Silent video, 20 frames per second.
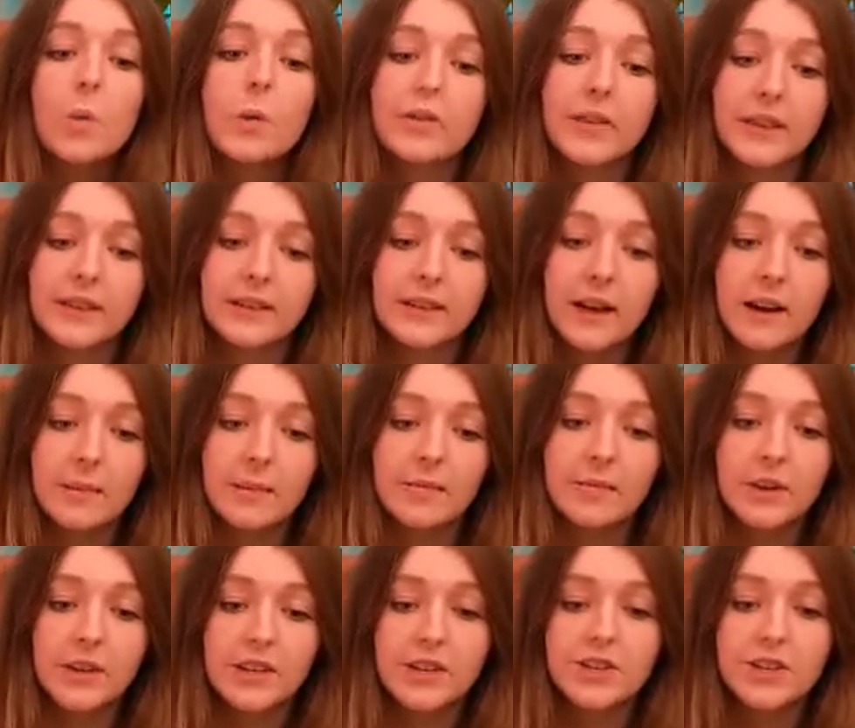with income
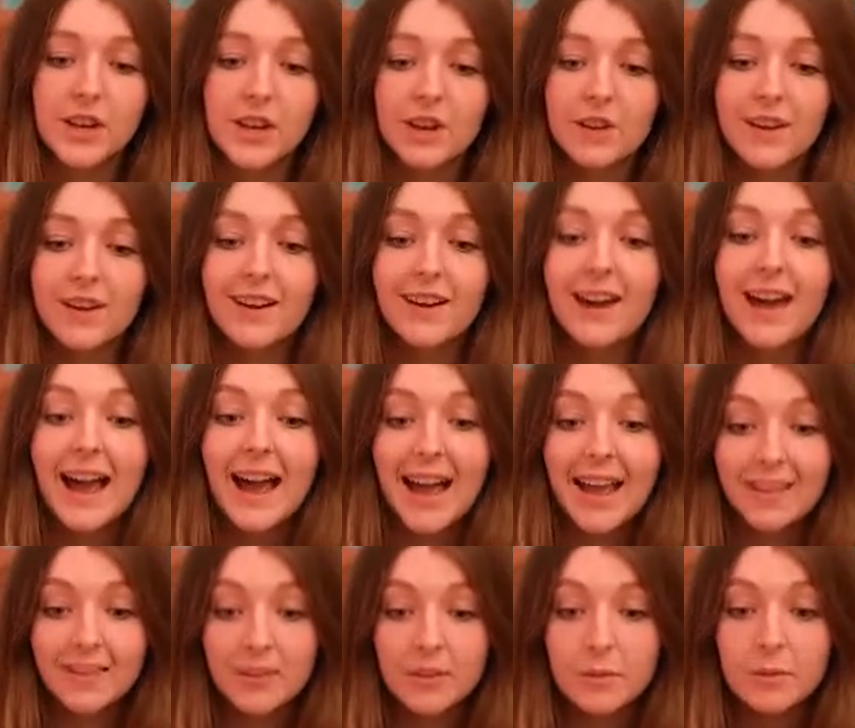for each area
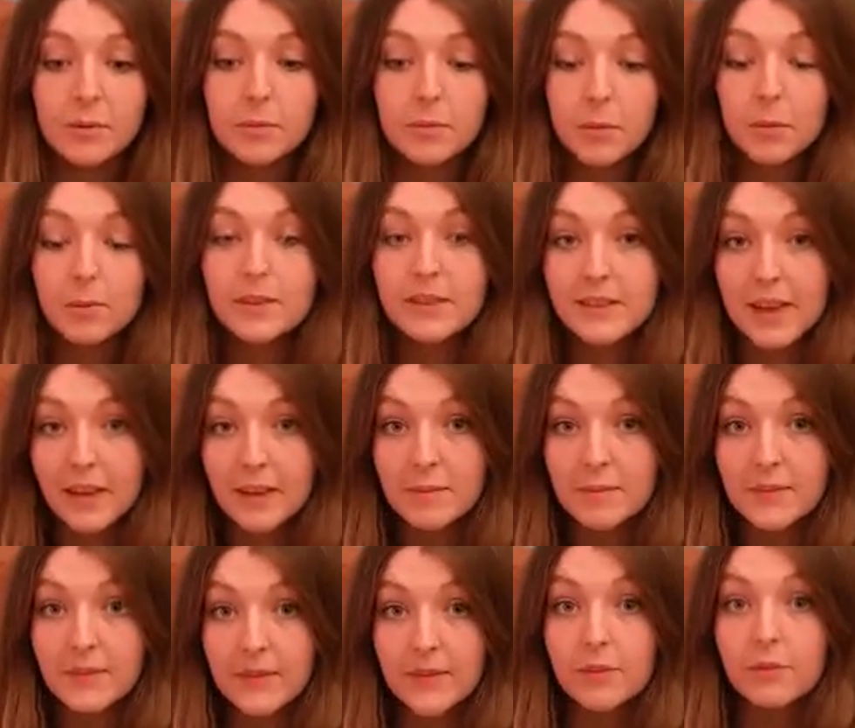and the proposed
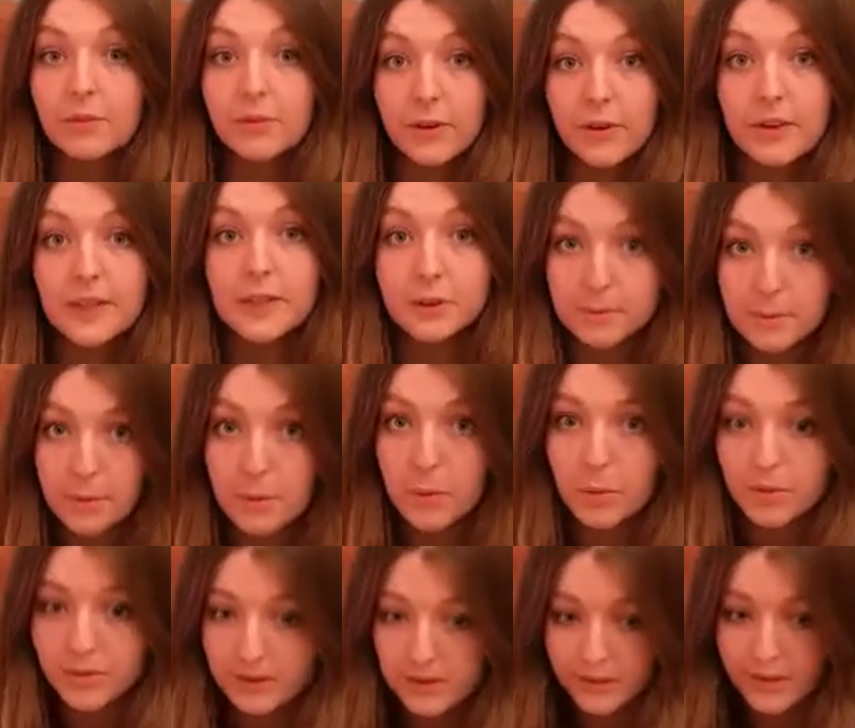timescale for each
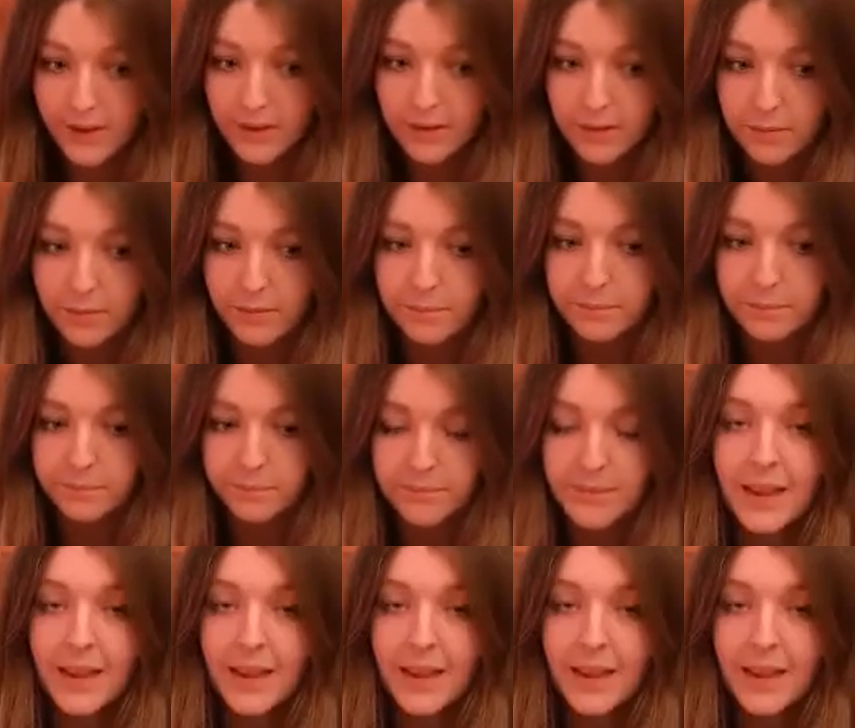proposed development.